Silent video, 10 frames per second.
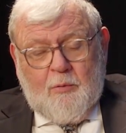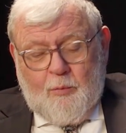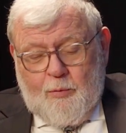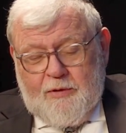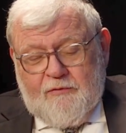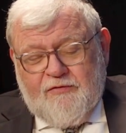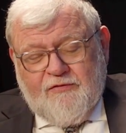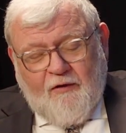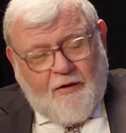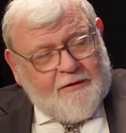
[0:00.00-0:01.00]
We
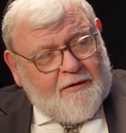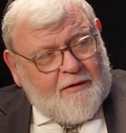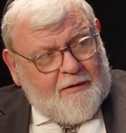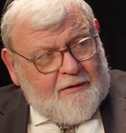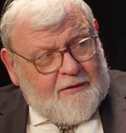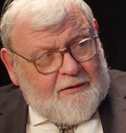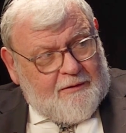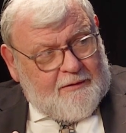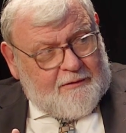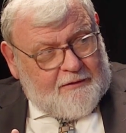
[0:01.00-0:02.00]
fund
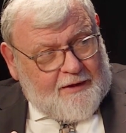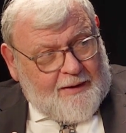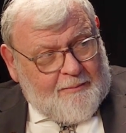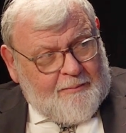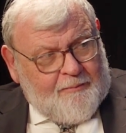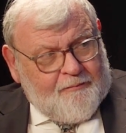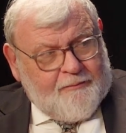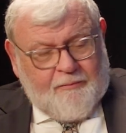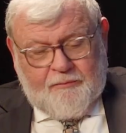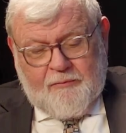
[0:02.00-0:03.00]
them.
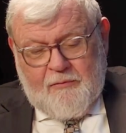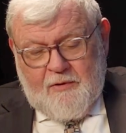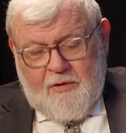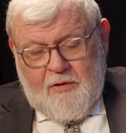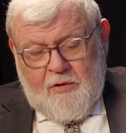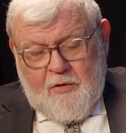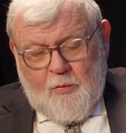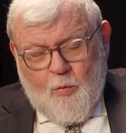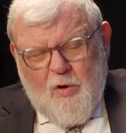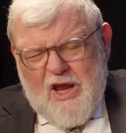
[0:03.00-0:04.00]

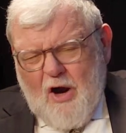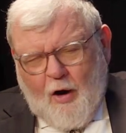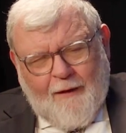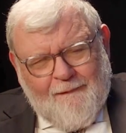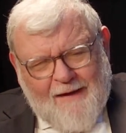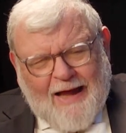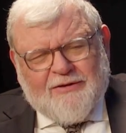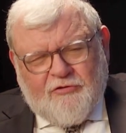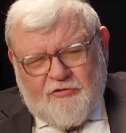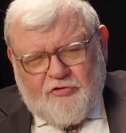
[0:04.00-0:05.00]
We are not
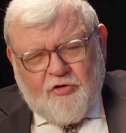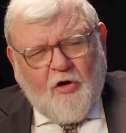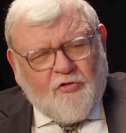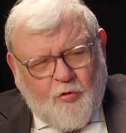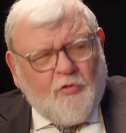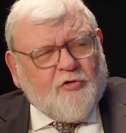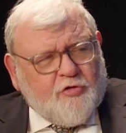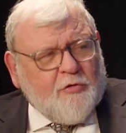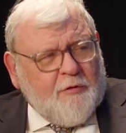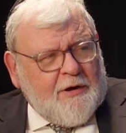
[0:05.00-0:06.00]
judge or
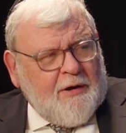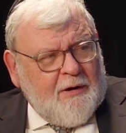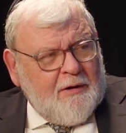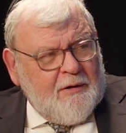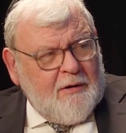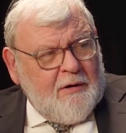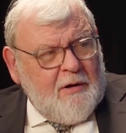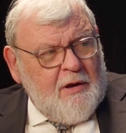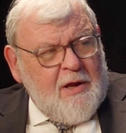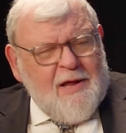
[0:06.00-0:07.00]
jury.
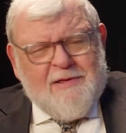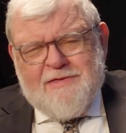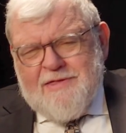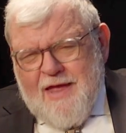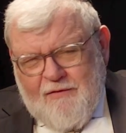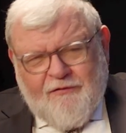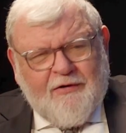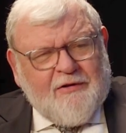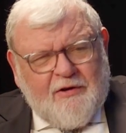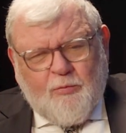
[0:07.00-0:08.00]
Never
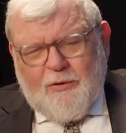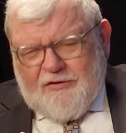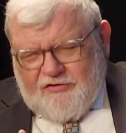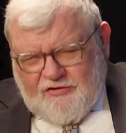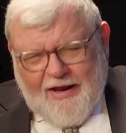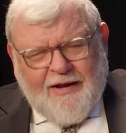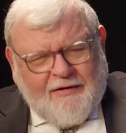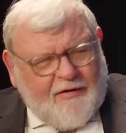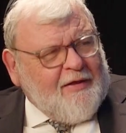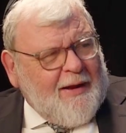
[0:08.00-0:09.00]
did we say
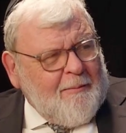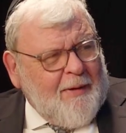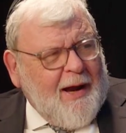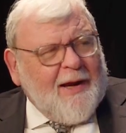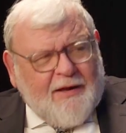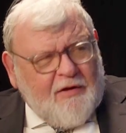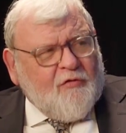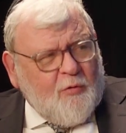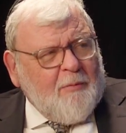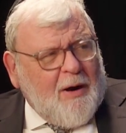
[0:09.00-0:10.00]
to them, I give
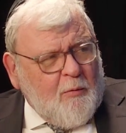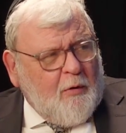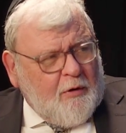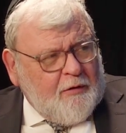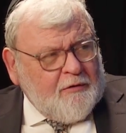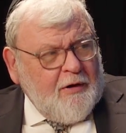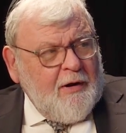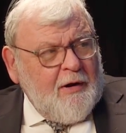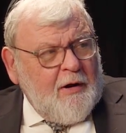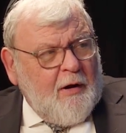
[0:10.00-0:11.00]
you my word,
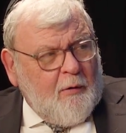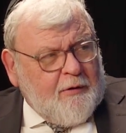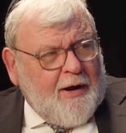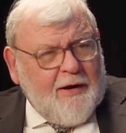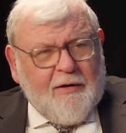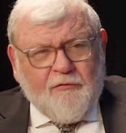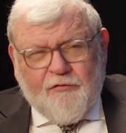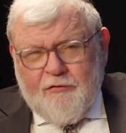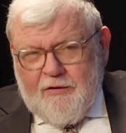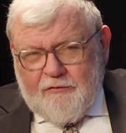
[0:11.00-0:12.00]
okay,
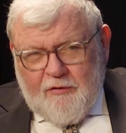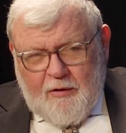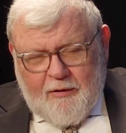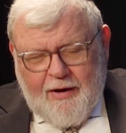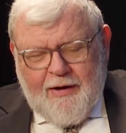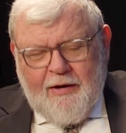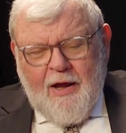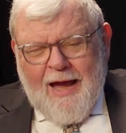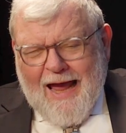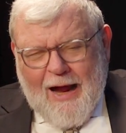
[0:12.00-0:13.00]
okay,
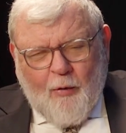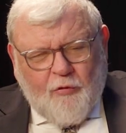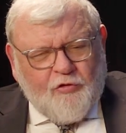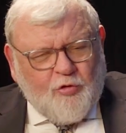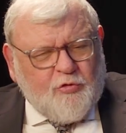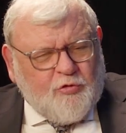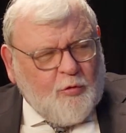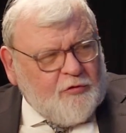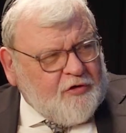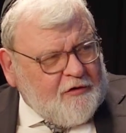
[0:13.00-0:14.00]
how could you
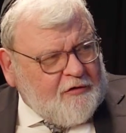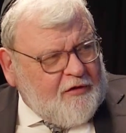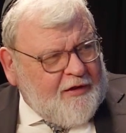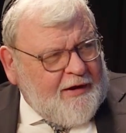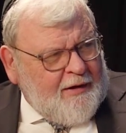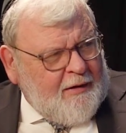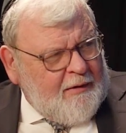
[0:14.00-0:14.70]
do such a thing?